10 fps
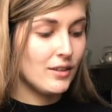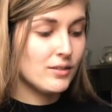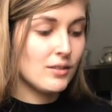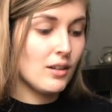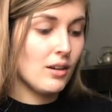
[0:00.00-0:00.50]

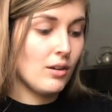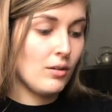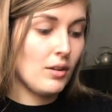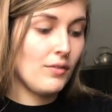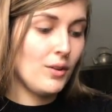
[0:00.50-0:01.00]

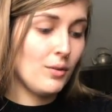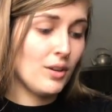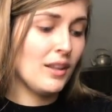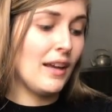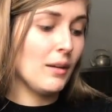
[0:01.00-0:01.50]
So if you
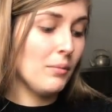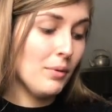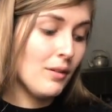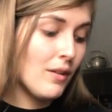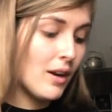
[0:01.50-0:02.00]
could like
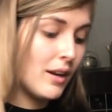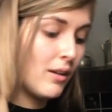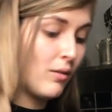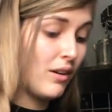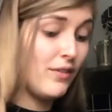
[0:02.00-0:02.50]
improve on
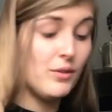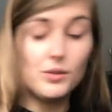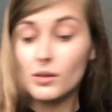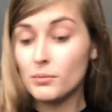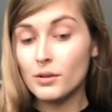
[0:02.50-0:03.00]
it, or if you
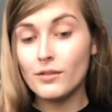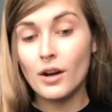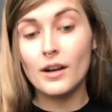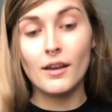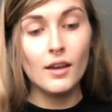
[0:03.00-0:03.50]
do improve
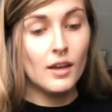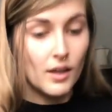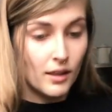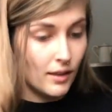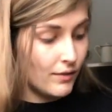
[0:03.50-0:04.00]
on it,
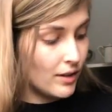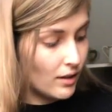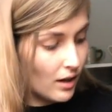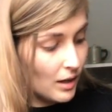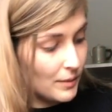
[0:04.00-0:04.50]
leave it in
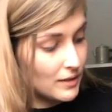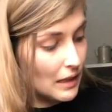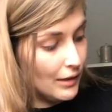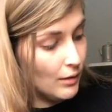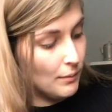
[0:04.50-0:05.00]
the comments
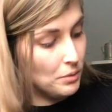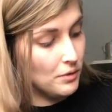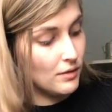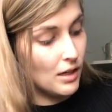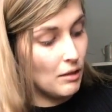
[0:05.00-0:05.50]
how you
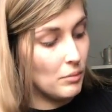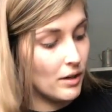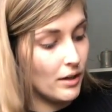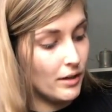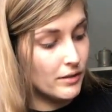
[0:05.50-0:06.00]
improved on it,
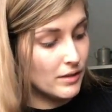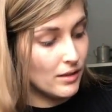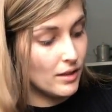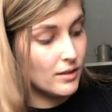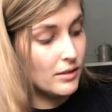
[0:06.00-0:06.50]
because
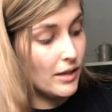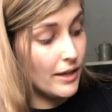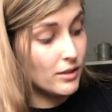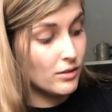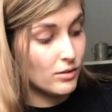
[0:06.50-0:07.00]
this
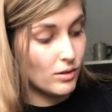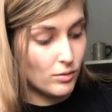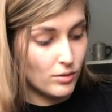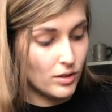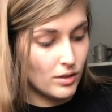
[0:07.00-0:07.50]
tastes
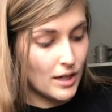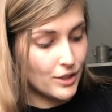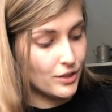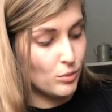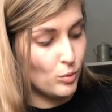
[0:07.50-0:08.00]
so good. I
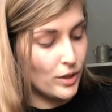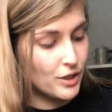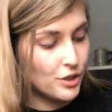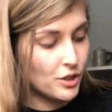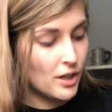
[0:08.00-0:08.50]
just
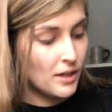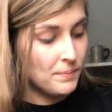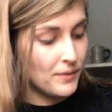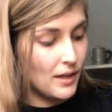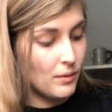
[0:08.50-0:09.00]
wish
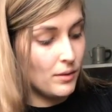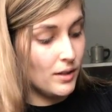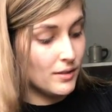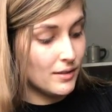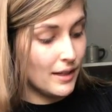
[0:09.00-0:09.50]
that it
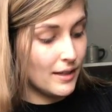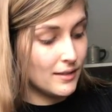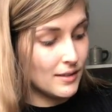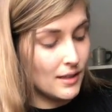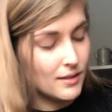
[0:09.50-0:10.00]
was, like
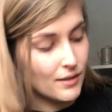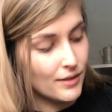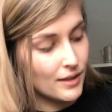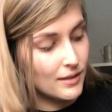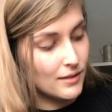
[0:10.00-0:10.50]
I said, a
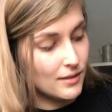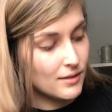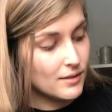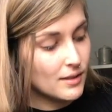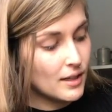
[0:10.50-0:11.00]
different
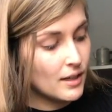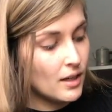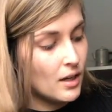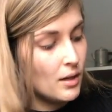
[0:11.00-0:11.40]
consistency.